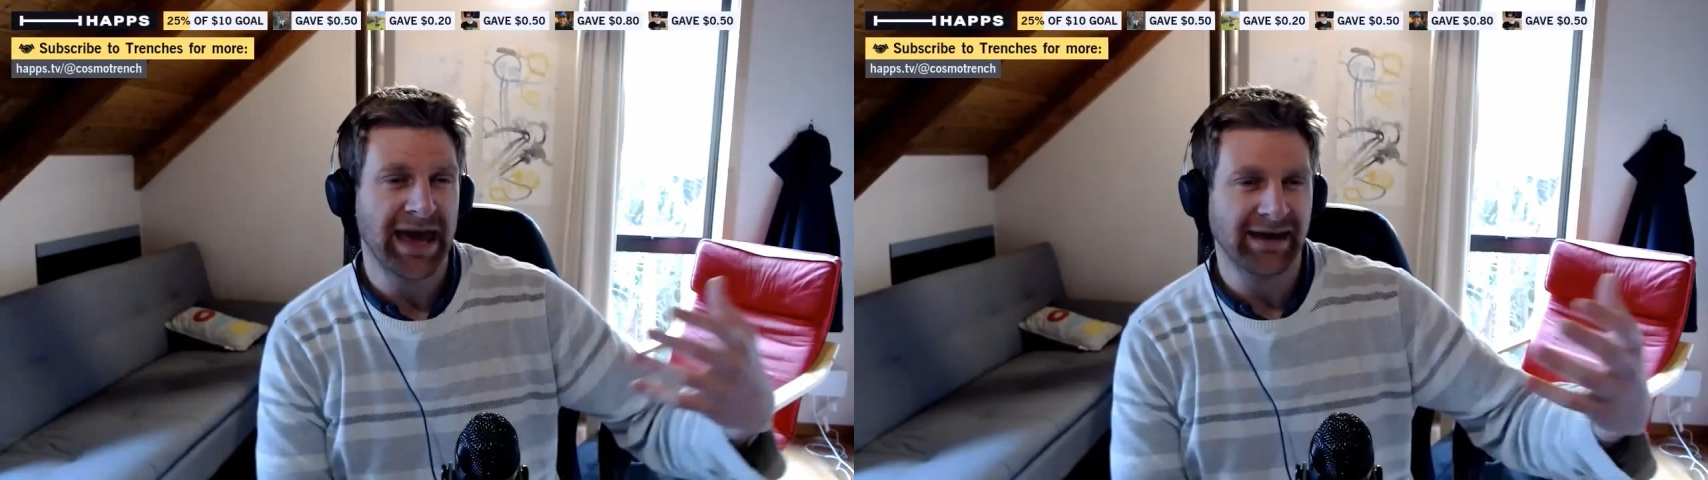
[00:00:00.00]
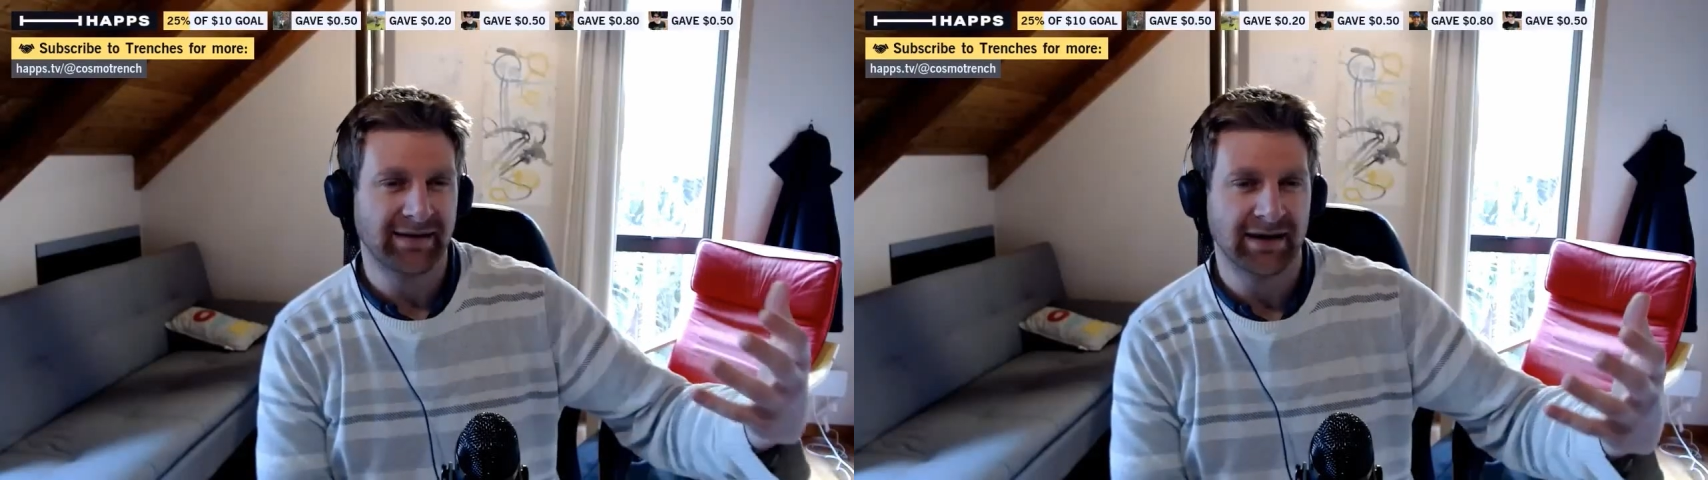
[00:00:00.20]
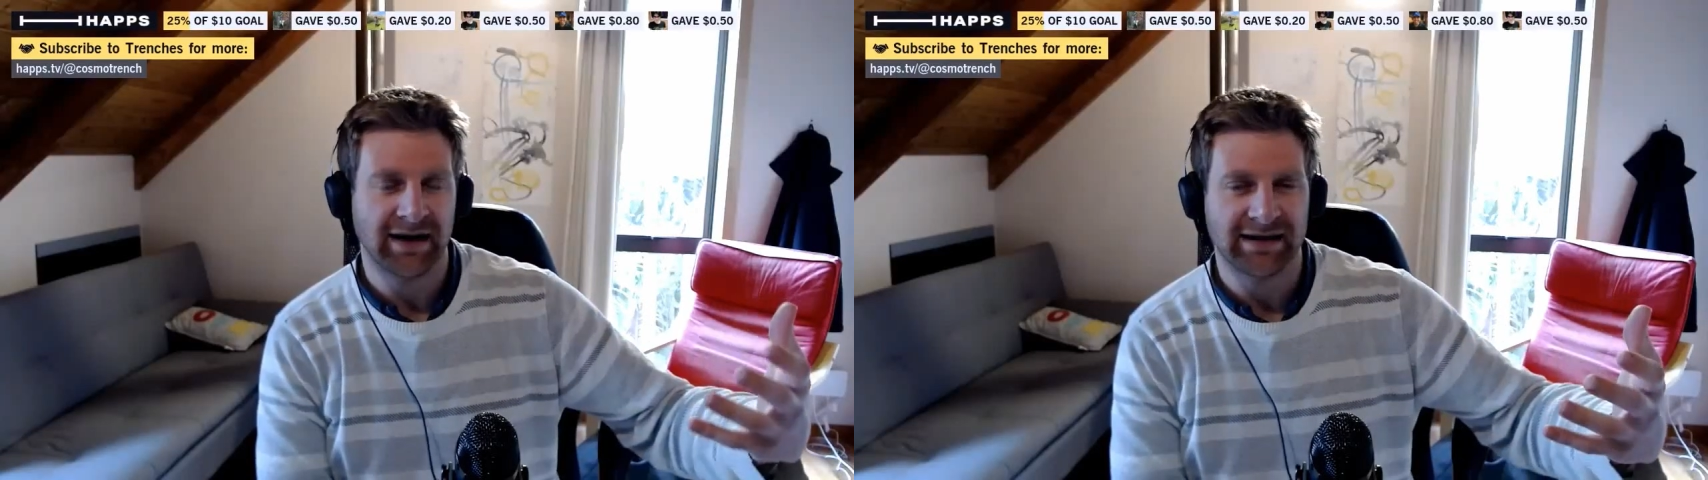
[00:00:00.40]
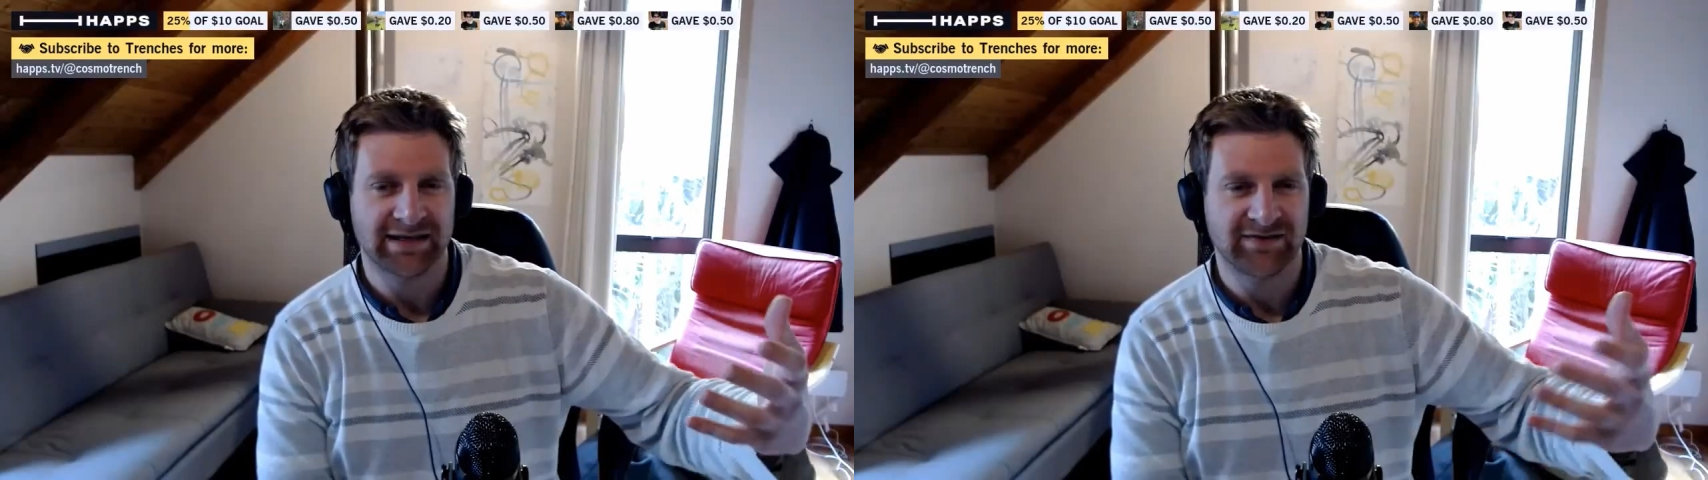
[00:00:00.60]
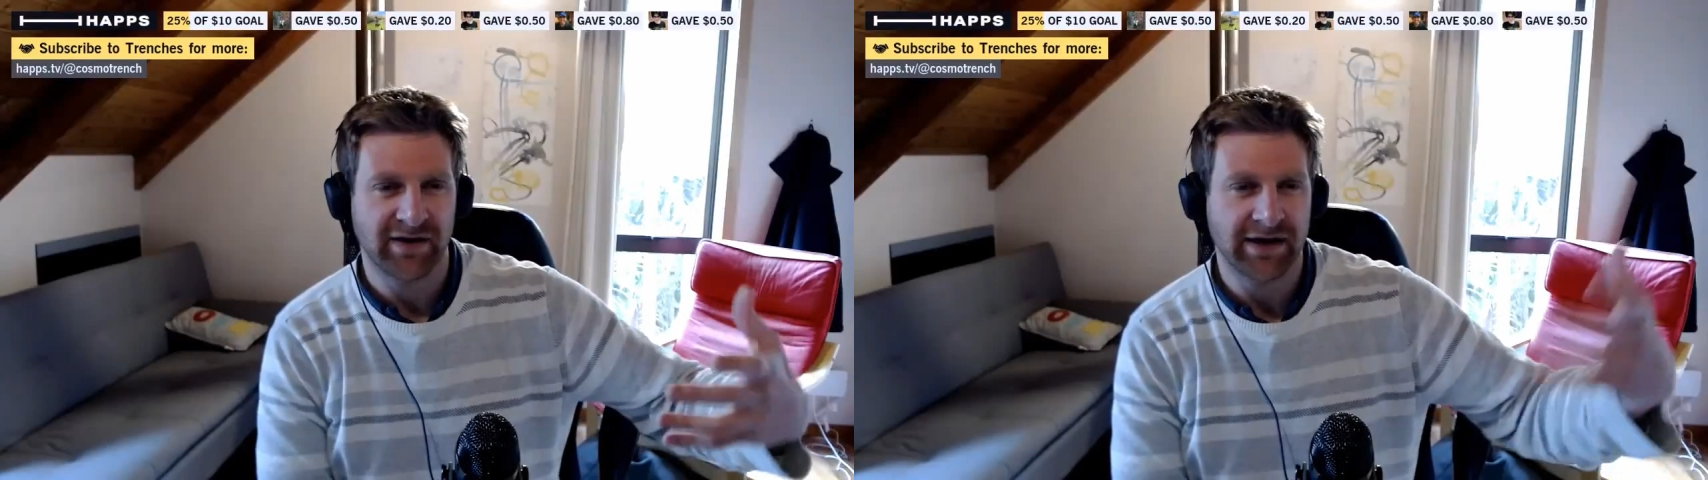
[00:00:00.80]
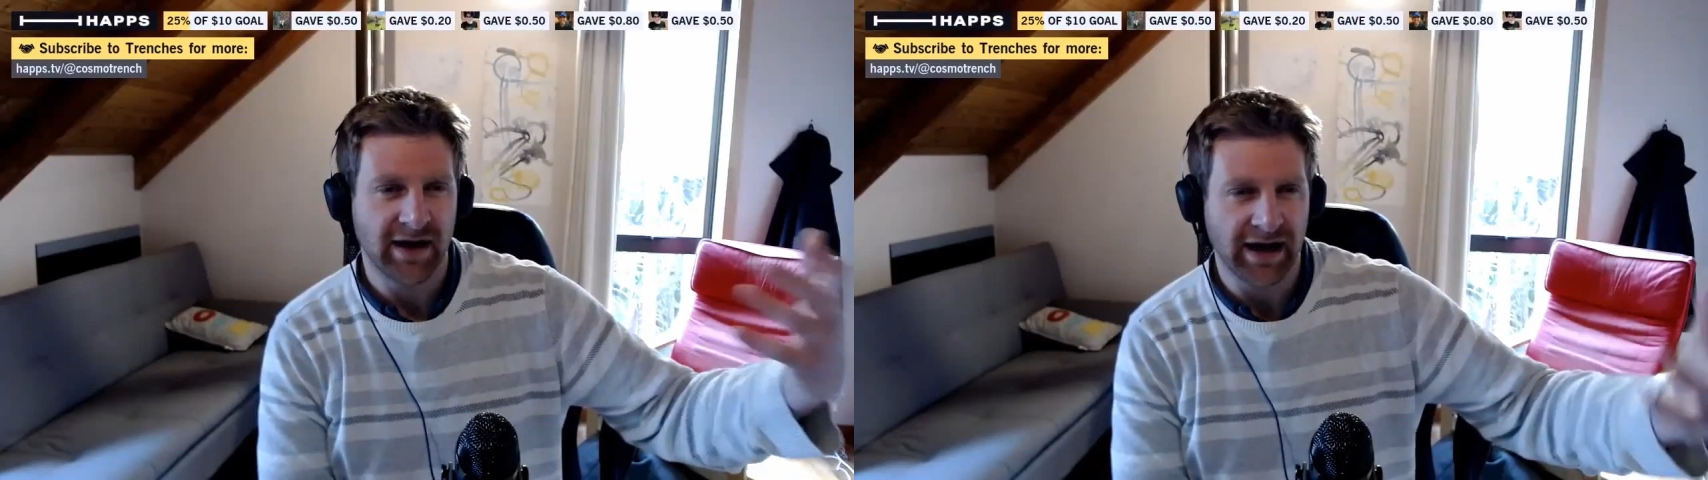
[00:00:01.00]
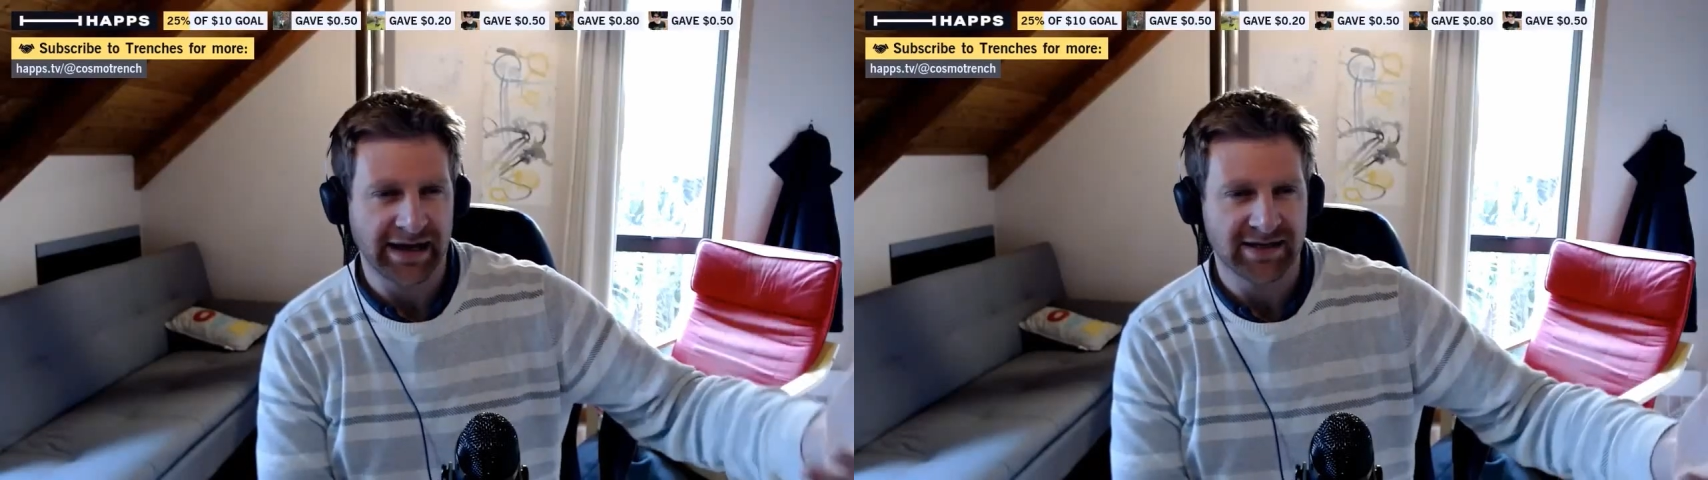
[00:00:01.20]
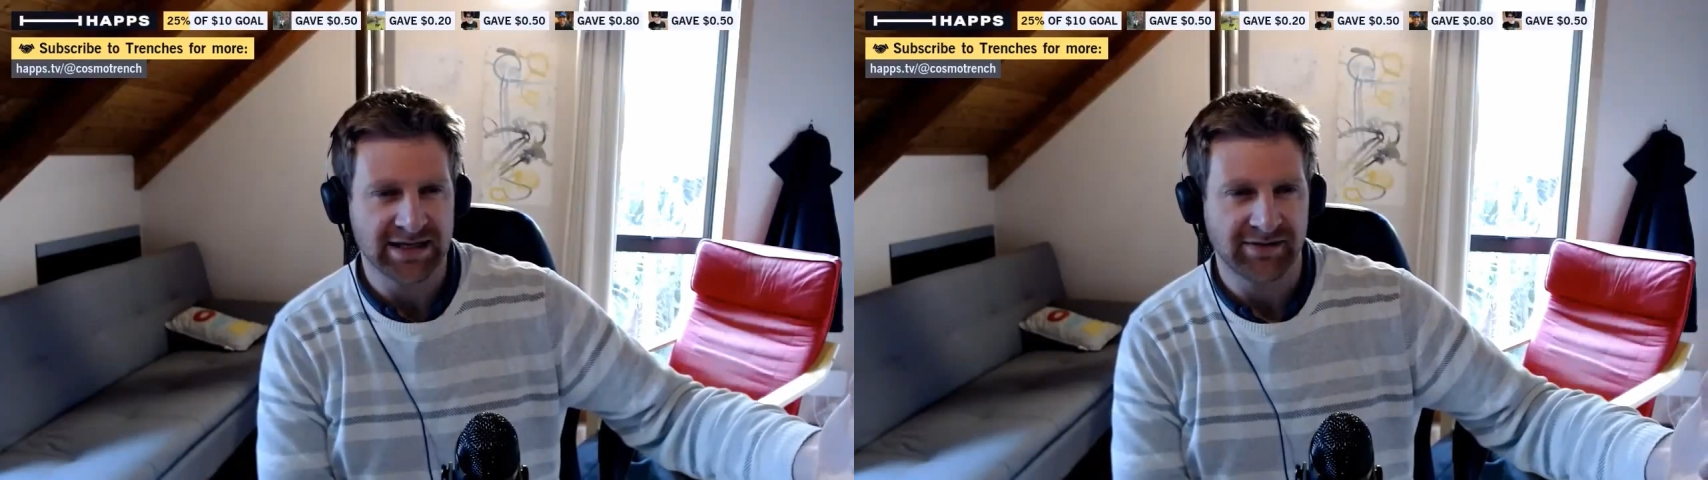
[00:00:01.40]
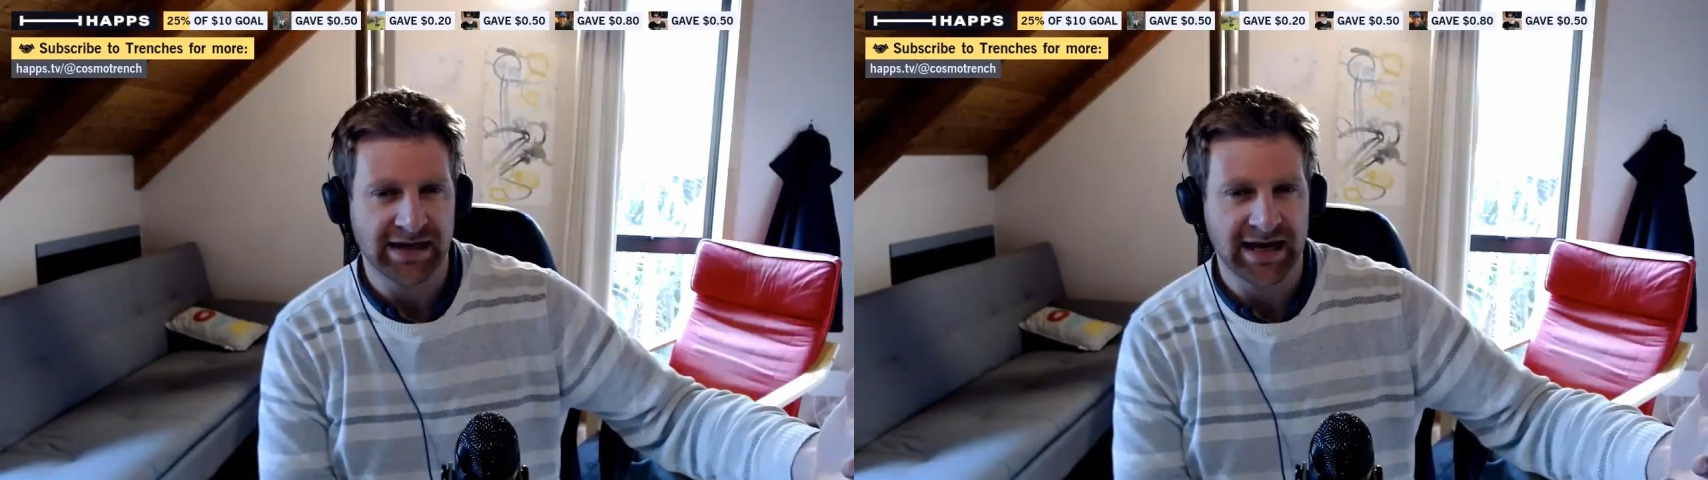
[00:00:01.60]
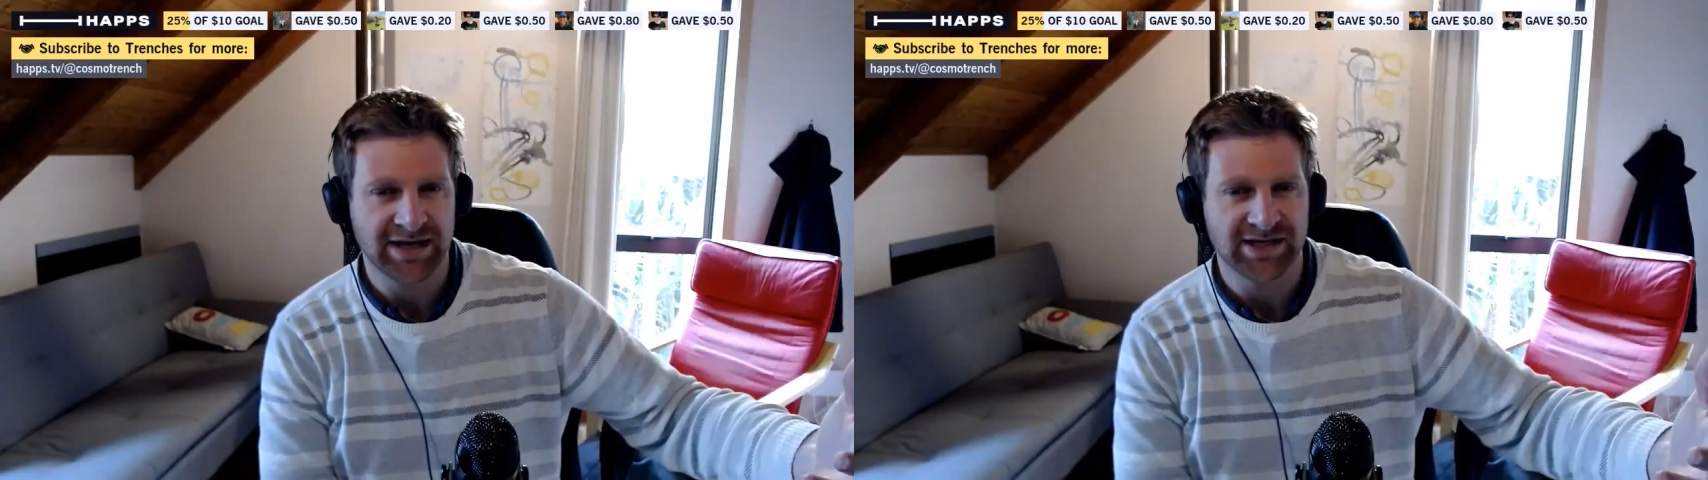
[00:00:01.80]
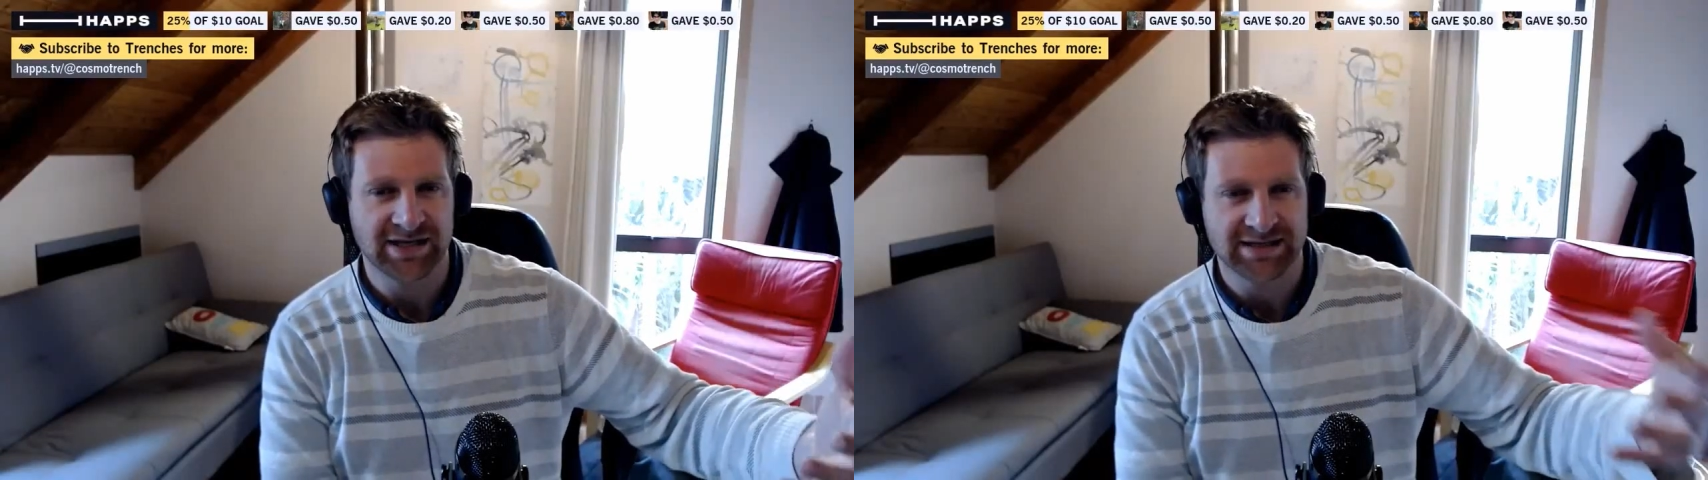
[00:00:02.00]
acting like this very high energy radiation